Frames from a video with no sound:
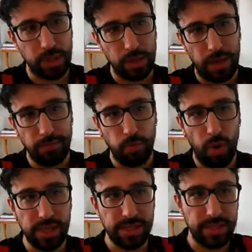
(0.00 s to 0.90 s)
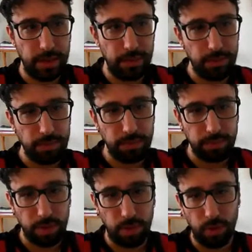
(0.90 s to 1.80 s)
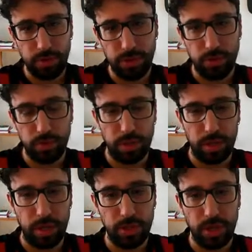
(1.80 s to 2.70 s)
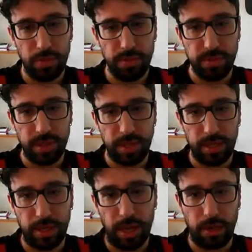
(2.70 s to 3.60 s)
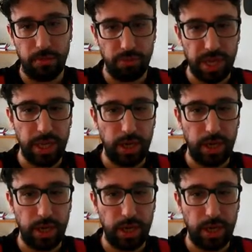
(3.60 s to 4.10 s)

have one step closer to the Champions League, like really